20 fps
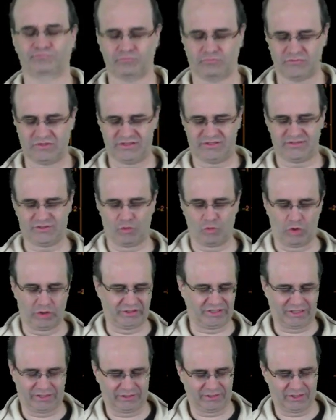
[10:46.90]
So one
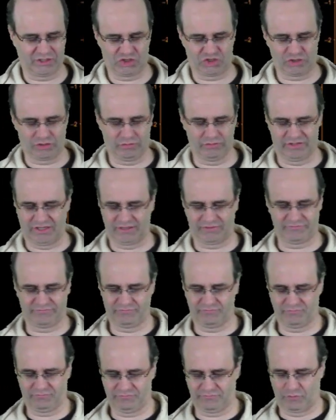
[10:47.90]
can show that
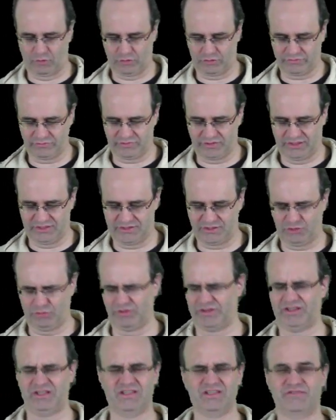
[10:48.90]
for these U
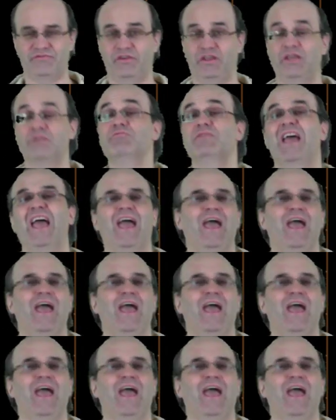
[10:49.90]
and these V,